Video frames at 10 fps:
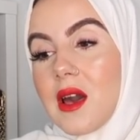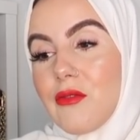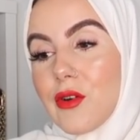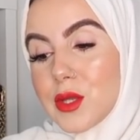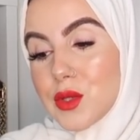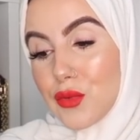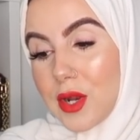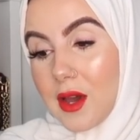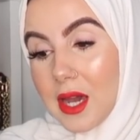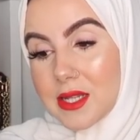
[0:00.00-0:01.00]
Thought this was
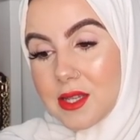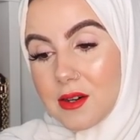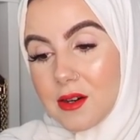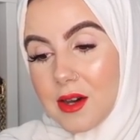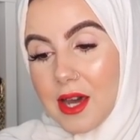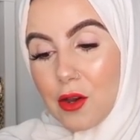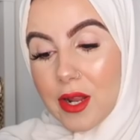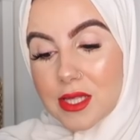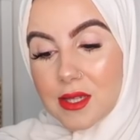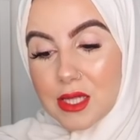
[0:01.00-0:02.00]
really ideal. I got
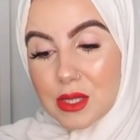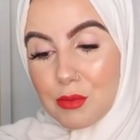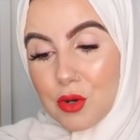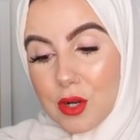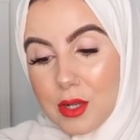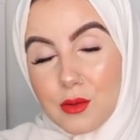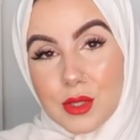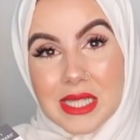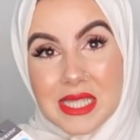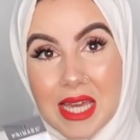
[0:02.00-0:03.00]
it in size small and it was
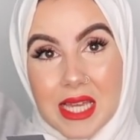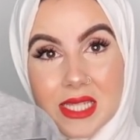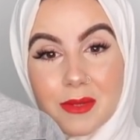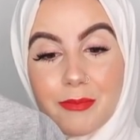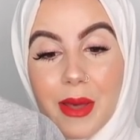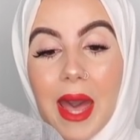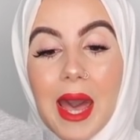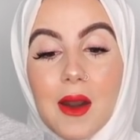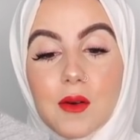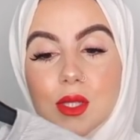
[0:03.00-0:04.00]

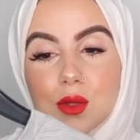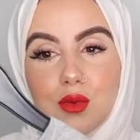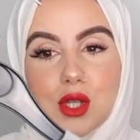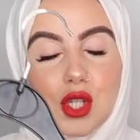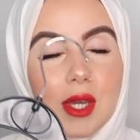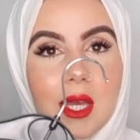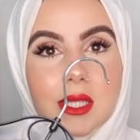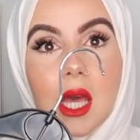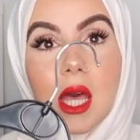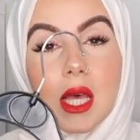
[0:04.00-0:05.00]
£6, which
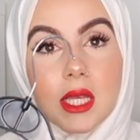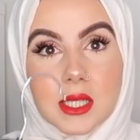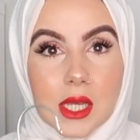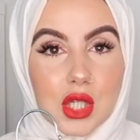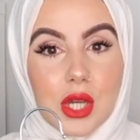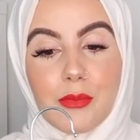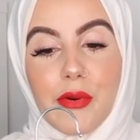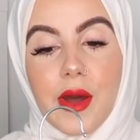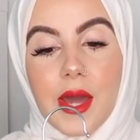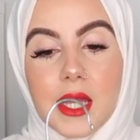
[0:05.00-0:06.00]
is such a good
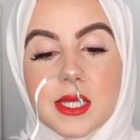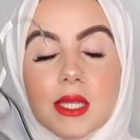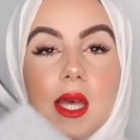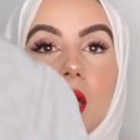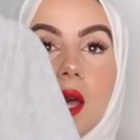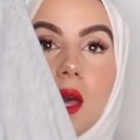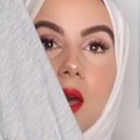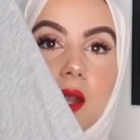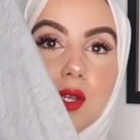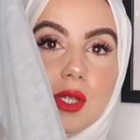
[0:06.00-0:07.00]
price,
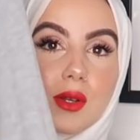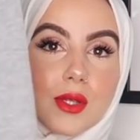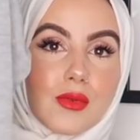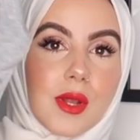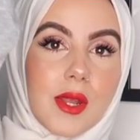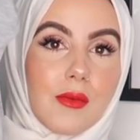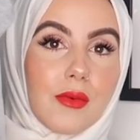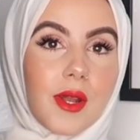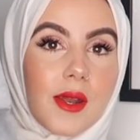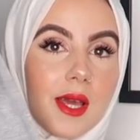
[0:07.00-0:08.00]
and it just looks really,
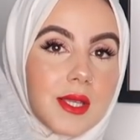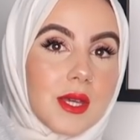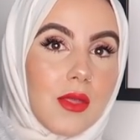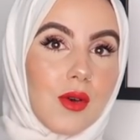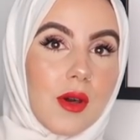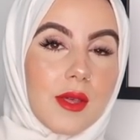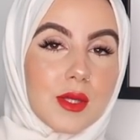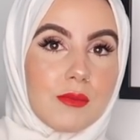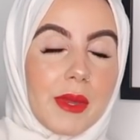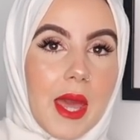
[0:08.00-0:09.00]
really nice. So I thought
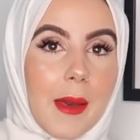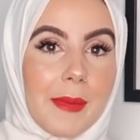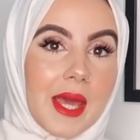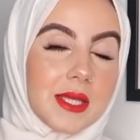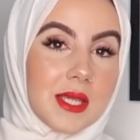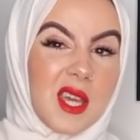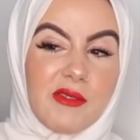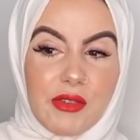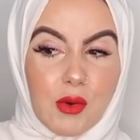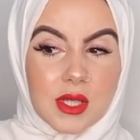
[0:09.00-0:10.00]
this would be amazing even
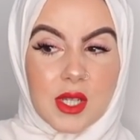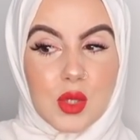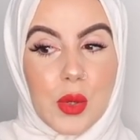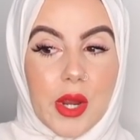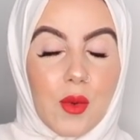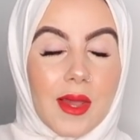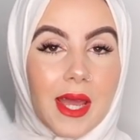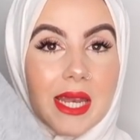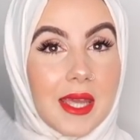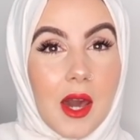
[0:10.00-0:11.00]
if you wanted to wear it with
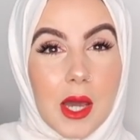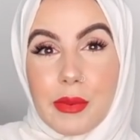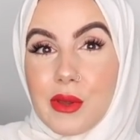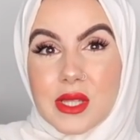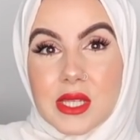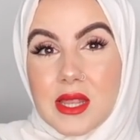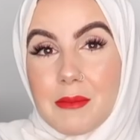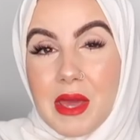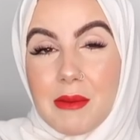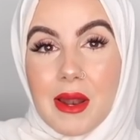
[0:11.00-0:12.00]
like knee-high boots and
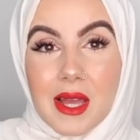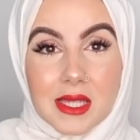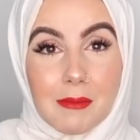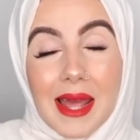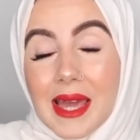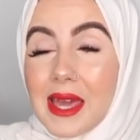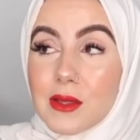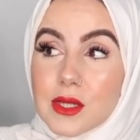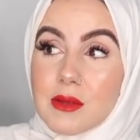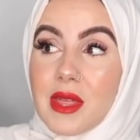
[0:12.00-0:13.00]
then maybe like some
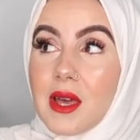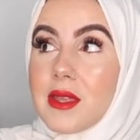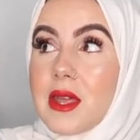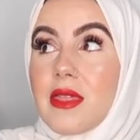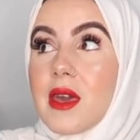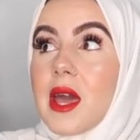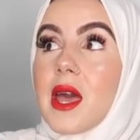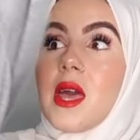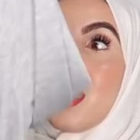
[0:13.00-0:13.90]
leggings or something underneath it.